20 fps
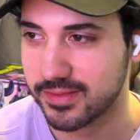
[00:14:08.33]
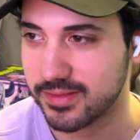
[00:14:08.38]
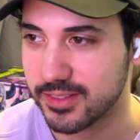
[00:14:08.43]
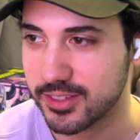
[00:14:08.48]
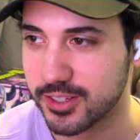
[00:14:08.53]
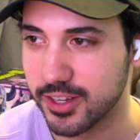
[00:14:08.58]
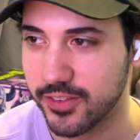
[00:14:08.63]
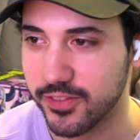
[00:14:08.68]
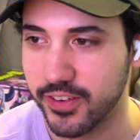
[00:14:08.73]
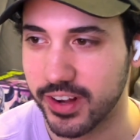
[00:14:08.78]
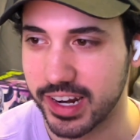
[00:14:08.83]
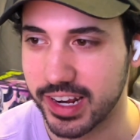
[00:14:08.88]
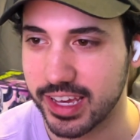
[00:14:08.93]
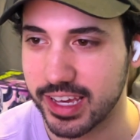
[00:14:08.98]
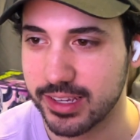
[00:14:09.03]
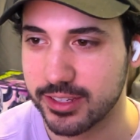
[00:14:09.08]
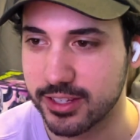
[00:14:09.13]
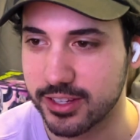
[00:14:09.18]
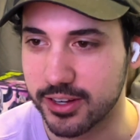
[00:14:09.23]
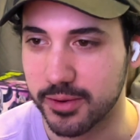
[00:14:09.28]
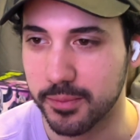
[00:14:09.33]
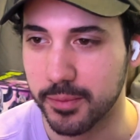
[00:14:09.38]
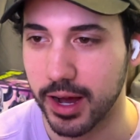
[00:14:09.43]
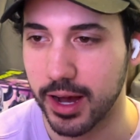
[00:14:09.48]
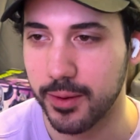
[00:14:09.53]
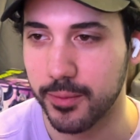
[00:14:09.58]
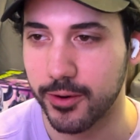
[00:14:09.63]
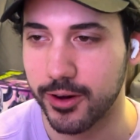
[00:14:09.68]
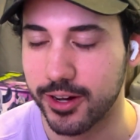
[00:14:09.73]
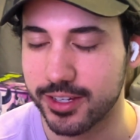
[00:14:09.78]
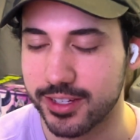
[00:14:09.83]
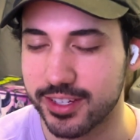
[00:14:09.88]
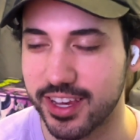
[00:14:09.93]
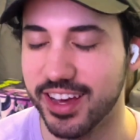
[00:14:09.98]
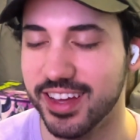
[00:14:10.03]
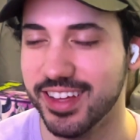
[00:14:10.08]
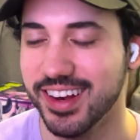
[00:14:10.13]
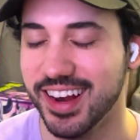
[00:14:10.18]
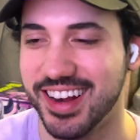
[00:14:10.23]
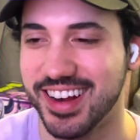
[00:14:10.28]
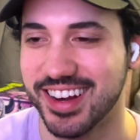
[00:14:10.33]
all fun and games till your mom walks in.